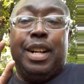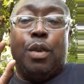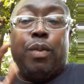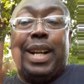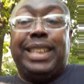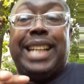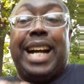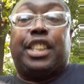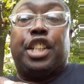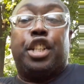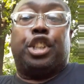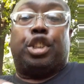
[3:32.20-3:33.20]
Reach out
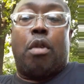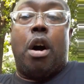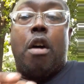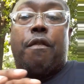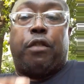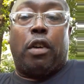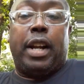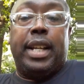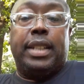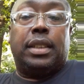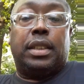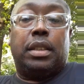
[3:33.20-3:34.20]
to your strong
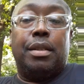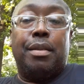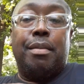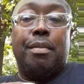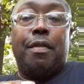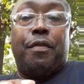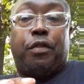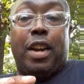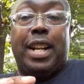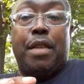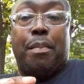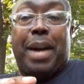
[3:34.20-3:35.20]
friends.
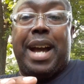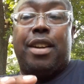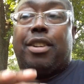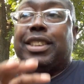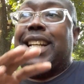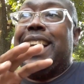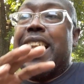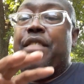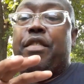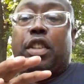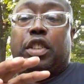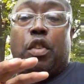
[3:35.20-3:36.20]
Friendly reminder, because a lot
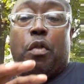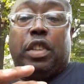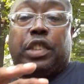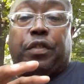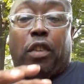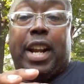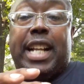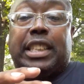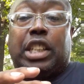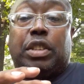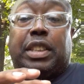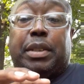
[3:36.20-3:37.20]
of those friends
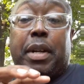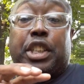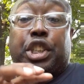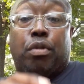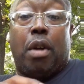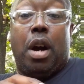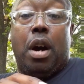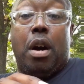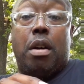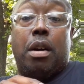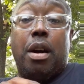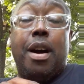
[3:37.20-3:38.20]
you consider
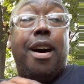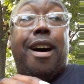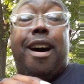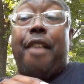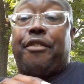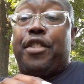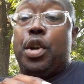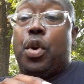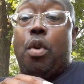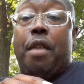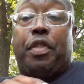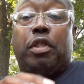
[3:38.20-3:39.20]
strong often are
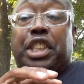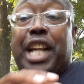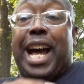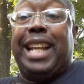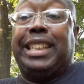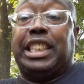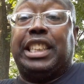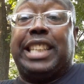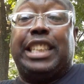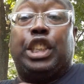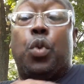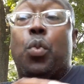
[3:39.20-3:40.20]
going through challenges
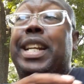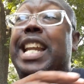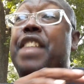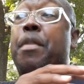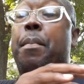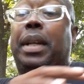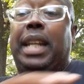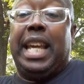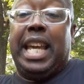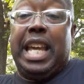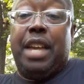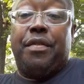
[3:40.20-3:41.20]
that you wouldn't even
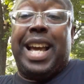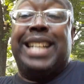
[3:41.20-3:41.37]
believe.